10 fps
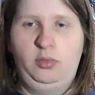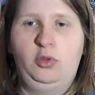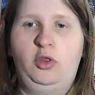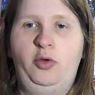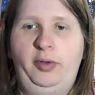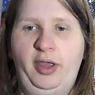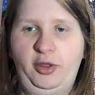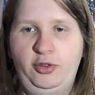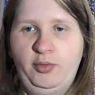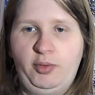So in
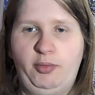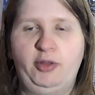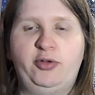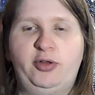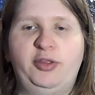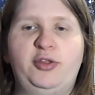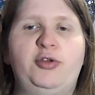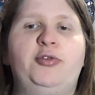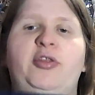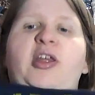case you were wondering, the
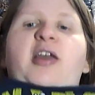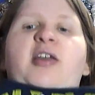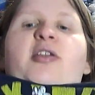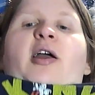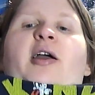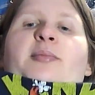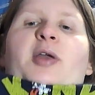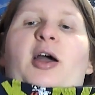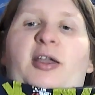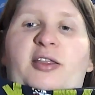shirt says, I'm
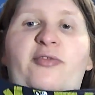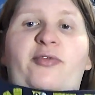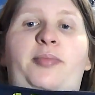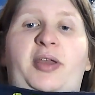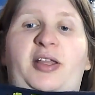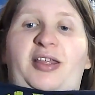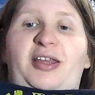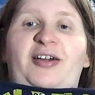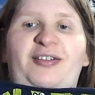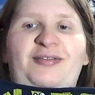kind of a big
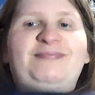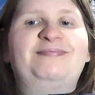deal.